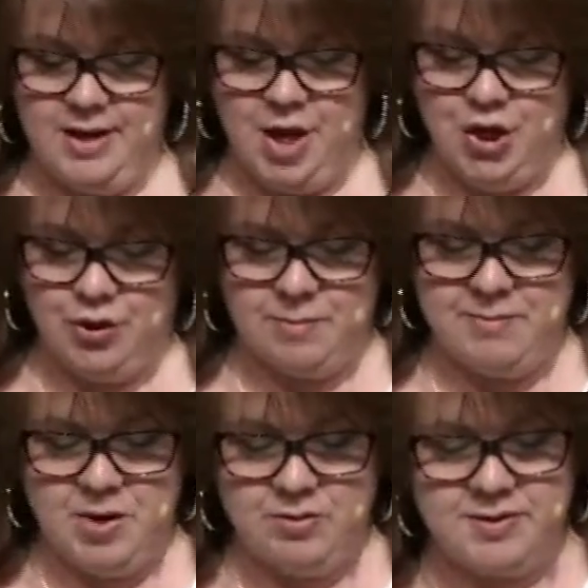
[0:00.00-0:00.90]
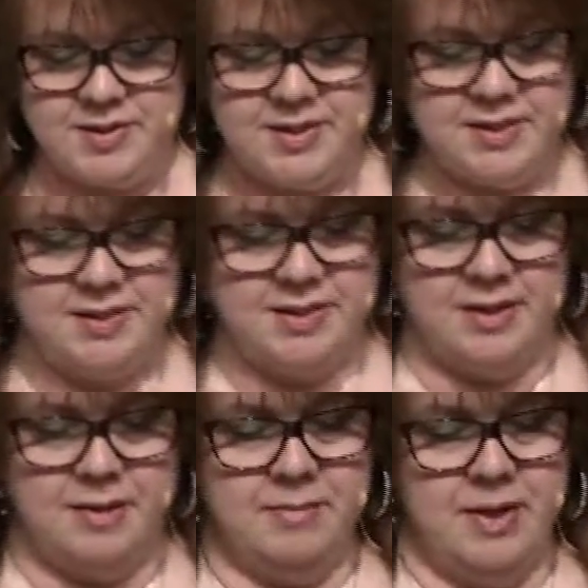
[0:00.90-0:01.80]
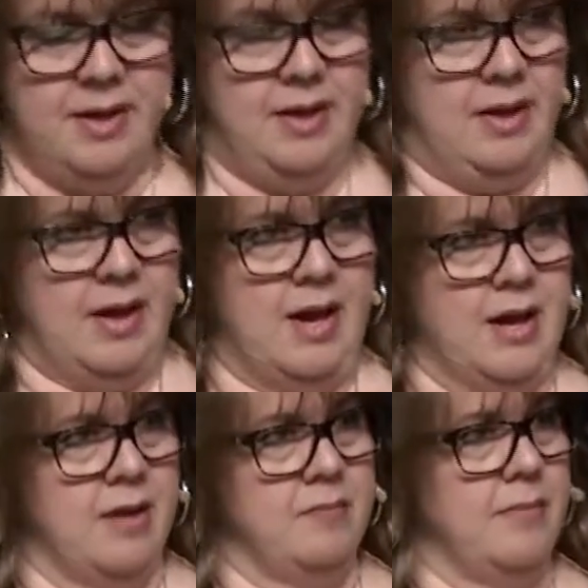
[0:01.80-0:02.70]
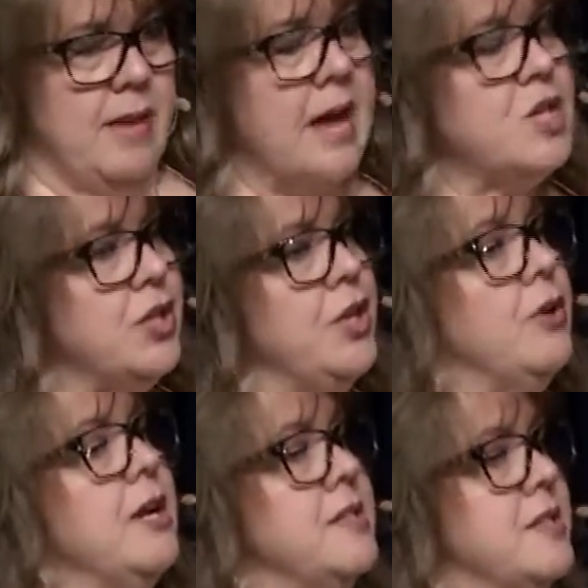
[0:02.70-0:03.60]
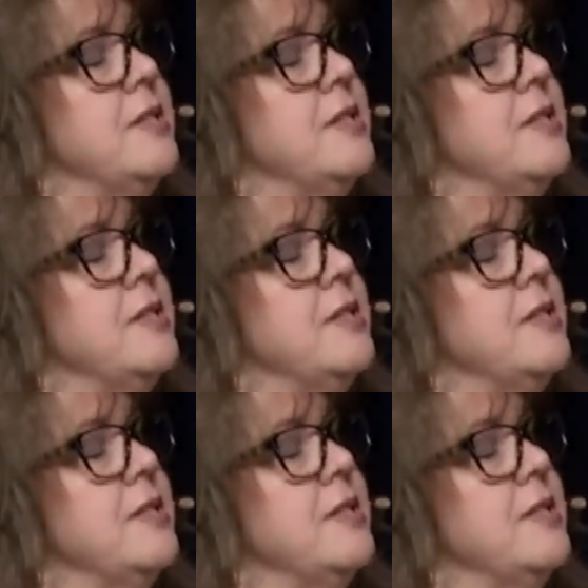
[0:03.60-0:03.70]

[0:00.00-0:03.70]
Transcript: your immune system um, actually, it's